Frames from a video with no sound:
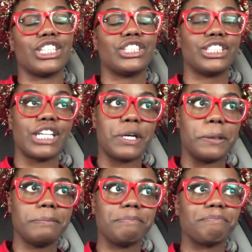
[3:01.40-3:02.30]

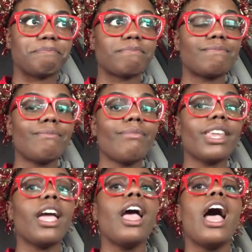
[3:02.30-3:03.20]
So
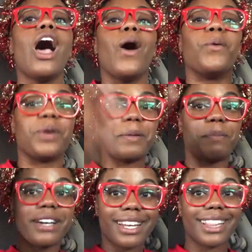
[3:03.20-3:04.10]
we
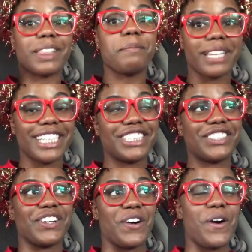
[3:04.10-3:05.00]
put the bleach
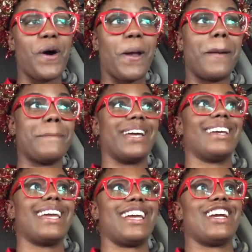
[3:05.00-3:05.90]
on my
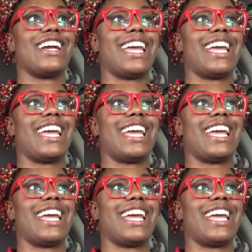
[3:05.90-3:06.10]
hair,